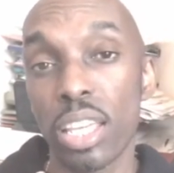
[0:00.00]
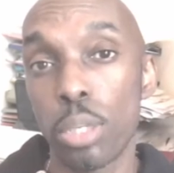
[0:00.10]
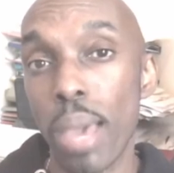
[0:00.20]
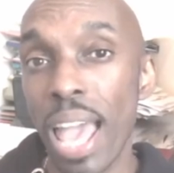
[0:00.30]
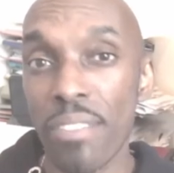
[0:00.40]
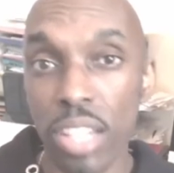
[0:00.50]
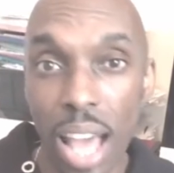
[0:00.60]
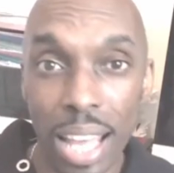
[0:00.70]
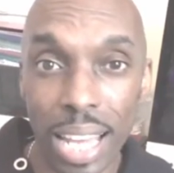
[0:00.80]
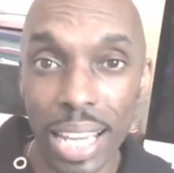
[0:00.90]
You may have
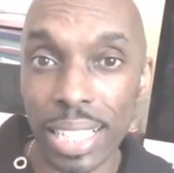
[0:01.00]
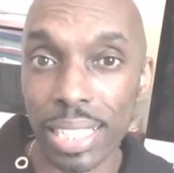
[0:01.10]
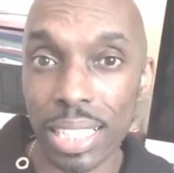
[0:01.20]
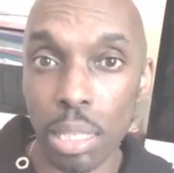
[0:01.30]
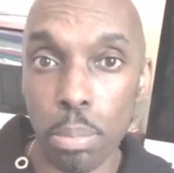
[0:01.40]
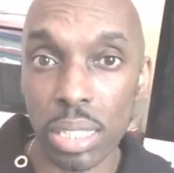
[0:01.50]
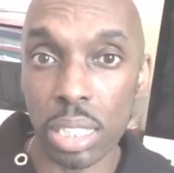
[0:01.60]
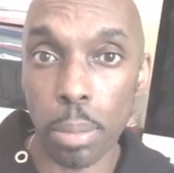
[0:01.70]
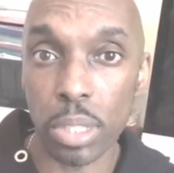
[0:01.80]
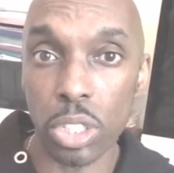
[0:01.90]
an existing
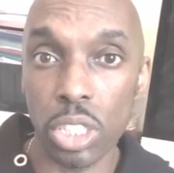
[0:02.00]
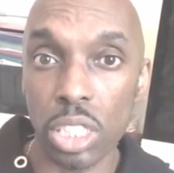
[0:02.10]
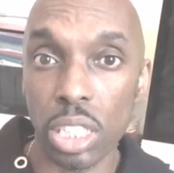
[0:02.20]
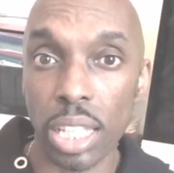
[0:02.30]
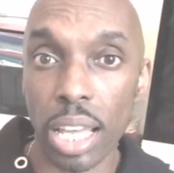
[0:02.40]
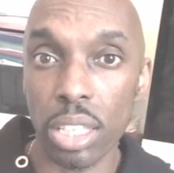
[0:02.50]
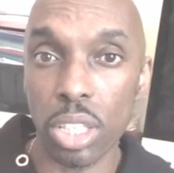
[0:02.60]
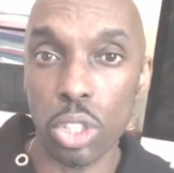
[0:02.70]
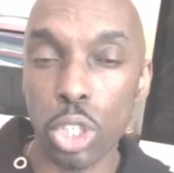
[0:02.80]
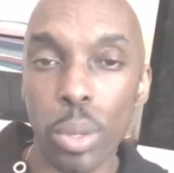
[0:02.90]
business opportunity that
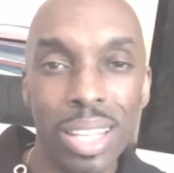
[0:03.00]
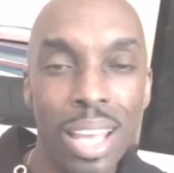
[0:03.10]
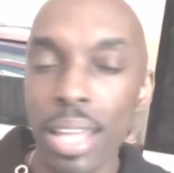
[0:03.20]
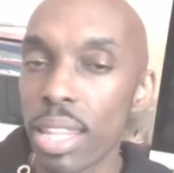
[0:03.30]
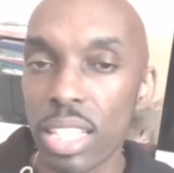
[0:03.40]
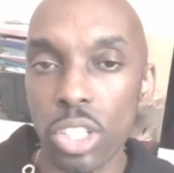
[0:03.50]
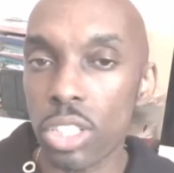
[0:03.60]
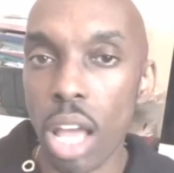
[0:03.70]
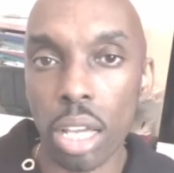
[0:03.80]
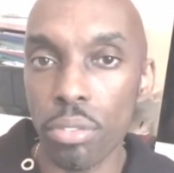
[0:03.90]
you're doing. This does
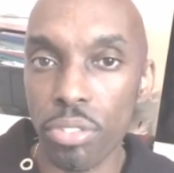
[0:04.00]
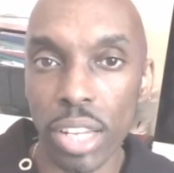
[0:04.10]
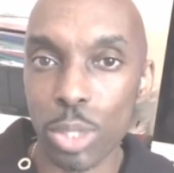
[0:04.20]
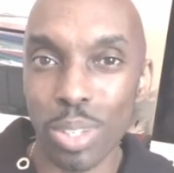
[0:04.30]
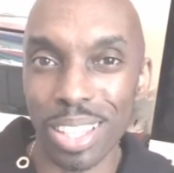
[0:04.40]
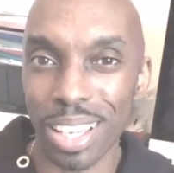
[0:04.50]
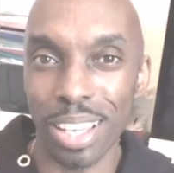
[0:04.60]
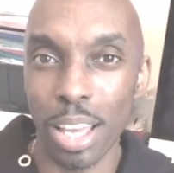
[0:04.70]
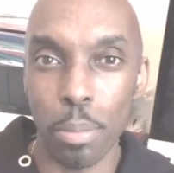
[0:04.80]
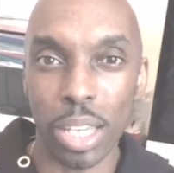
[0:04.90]
not conflict with it,
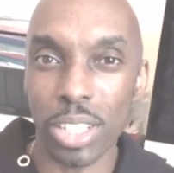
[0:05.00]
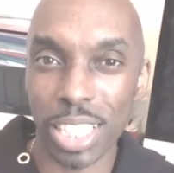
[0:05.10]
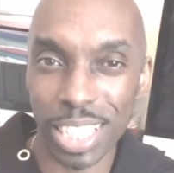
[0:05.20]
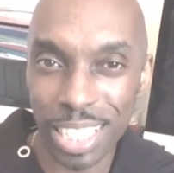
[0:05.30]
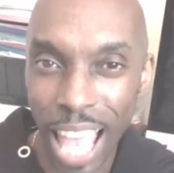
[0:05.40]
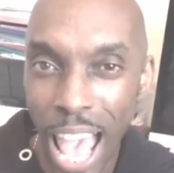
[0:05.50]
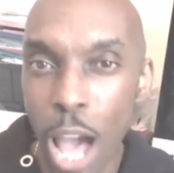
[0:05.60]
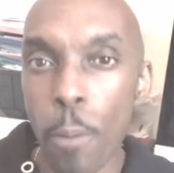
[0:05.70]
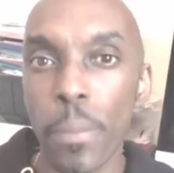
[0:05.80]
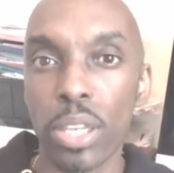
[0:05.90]
because this is
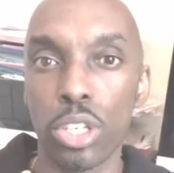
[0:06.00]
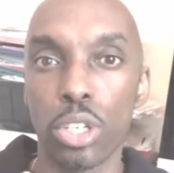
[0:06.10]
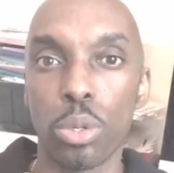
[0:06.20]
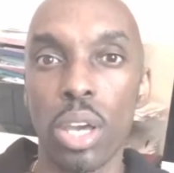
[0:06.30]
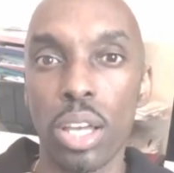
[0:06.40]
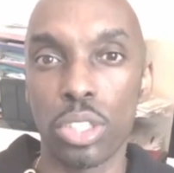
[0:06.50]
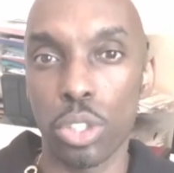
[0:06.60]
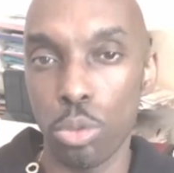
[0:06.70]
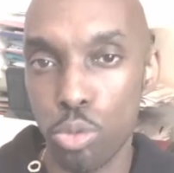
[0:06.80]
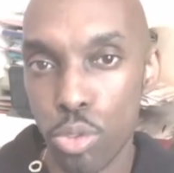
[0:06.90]
helping you
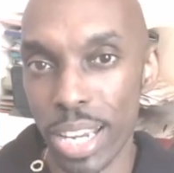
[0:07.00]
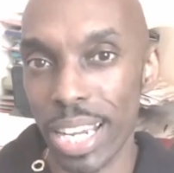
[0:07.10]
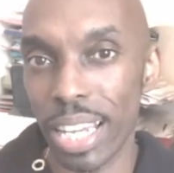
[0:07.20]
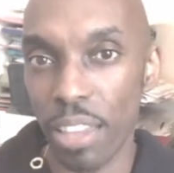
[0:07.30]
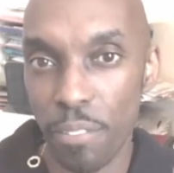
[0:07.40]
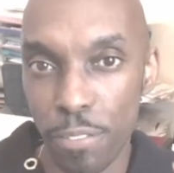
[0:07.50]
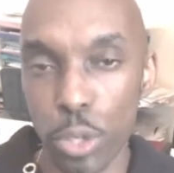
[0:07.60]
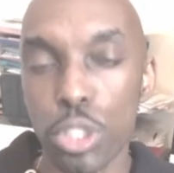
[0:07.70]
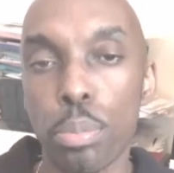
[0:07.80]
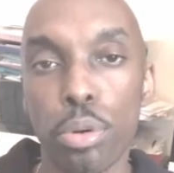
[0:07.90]
to really
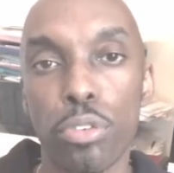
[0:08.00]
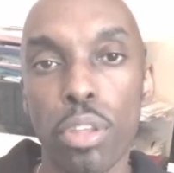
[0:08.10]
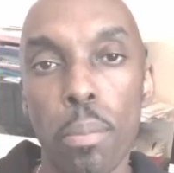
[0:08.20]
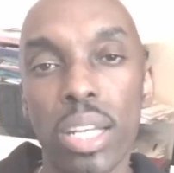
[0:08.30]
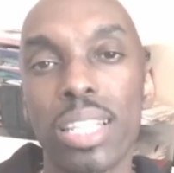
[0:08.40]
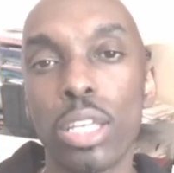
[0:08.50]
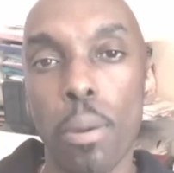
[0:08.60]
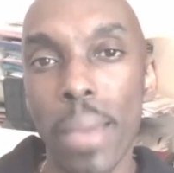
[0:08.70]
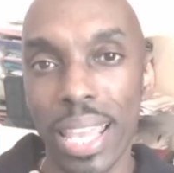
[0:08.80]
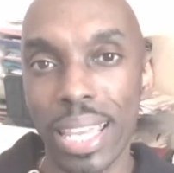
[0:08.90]
future proof the money that
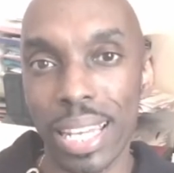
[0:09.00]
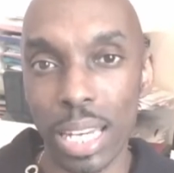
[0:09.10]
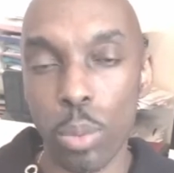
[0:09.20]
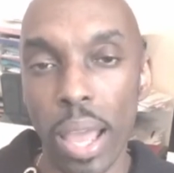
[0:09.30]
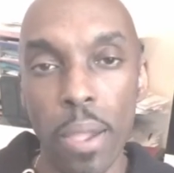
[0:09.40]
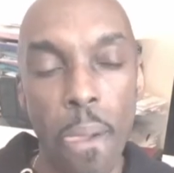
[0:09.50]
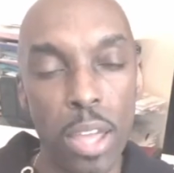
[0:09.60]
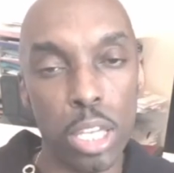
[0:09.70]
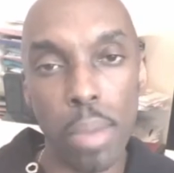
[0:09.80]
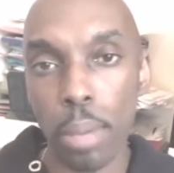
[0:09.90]
you're making anyway.
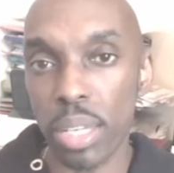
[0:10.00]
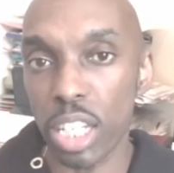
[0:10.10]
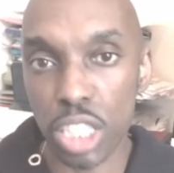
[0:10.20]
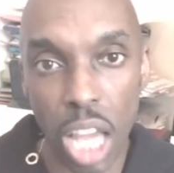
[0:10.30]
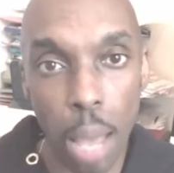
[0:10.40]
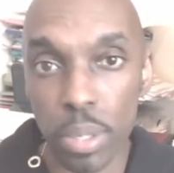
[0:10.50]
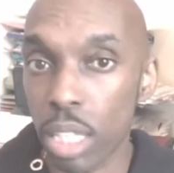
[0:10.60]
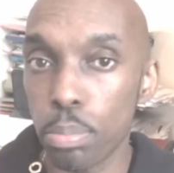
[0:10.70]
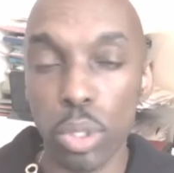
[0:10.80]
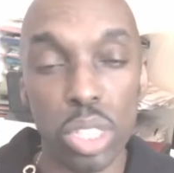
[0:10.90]
You may be in a job, you
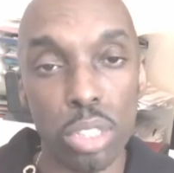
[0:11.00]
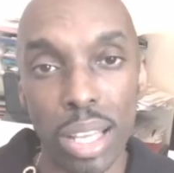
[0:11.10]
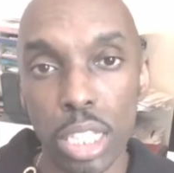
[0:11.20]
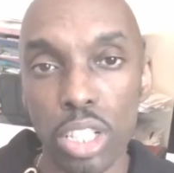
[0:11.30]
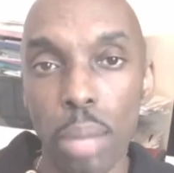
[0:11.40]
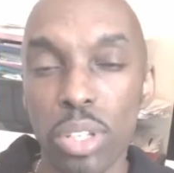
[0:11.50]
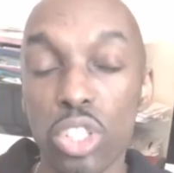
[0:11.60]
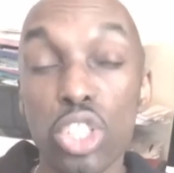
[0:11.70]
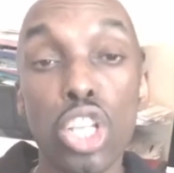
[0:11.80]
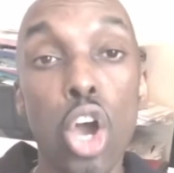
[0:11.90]
can build this around your job. There's
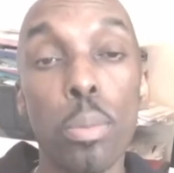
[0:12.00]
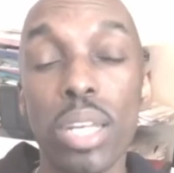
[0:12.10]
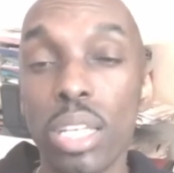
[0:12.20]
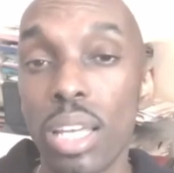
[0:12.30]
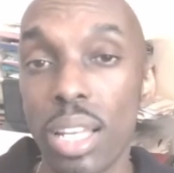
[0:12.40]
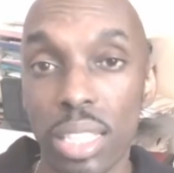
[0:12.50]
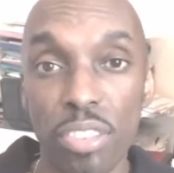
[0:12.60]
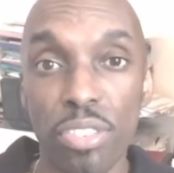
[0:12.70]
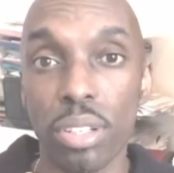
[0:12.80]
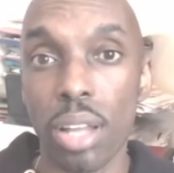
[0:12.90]
so many
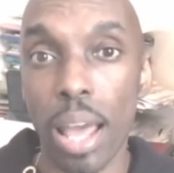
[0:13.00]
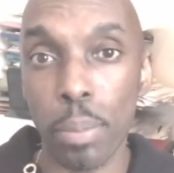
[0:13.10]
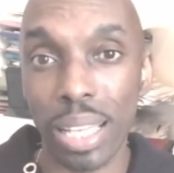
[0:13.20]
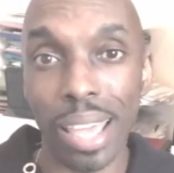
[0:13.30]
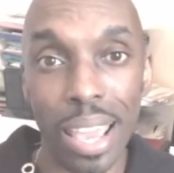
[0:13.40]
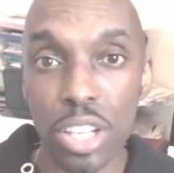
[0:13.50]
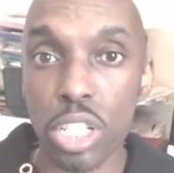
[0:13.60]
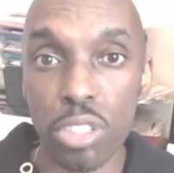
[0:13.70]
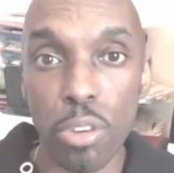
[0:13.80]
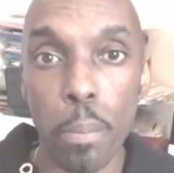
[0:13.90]
different
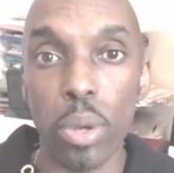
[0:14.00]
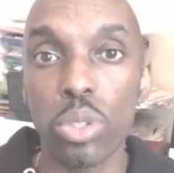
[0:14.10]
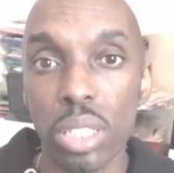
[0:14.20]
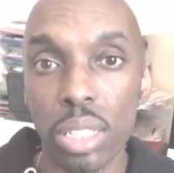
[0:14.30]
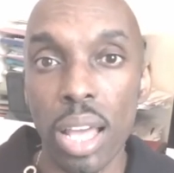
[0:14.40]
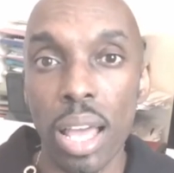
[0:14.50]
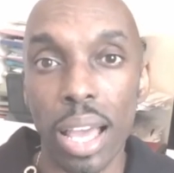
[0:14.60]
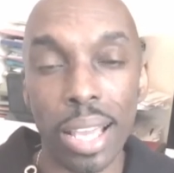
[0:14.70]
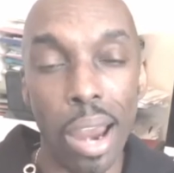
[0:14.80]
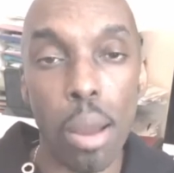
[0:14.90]
applications for building
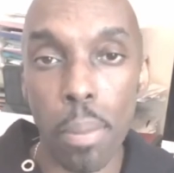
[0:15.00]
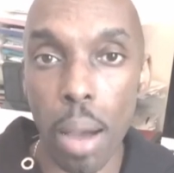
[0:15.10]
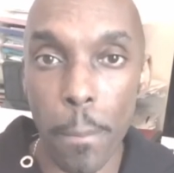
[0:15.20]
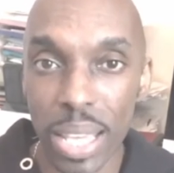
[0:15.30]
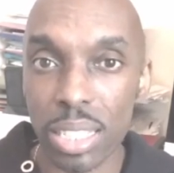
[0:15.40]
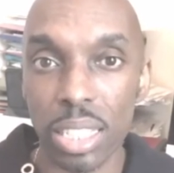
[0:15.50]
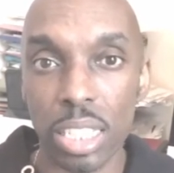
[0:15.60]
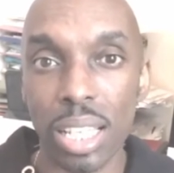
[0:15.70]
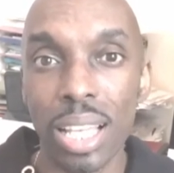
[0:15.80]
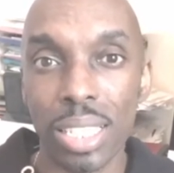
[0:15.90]
a Karatbar
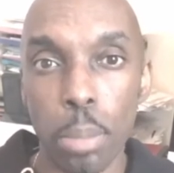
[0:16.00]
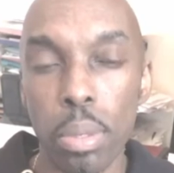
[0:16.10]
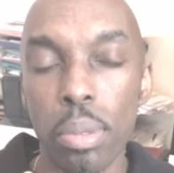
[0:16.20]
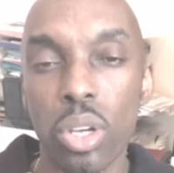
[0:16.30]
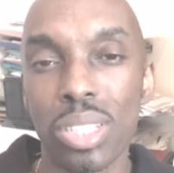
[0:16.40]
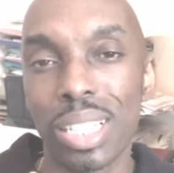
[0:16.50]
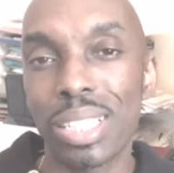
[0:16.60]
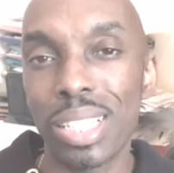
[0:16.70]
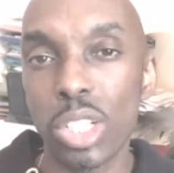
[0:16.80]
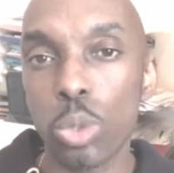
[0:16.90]
business, simply because it
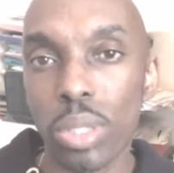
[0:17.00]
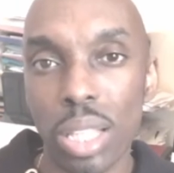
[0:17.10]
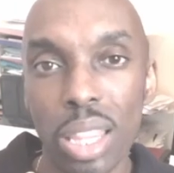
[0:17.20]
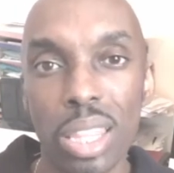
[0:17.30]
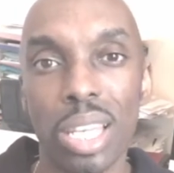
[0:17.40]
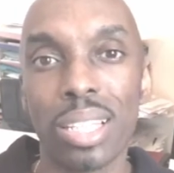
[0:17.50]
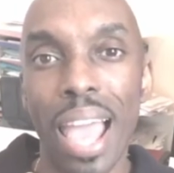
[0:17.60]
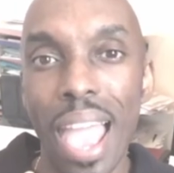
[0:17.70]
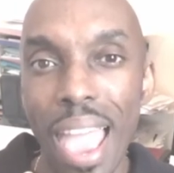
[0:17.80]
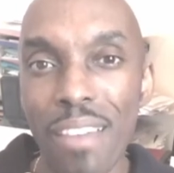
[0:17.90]
deals with the thing that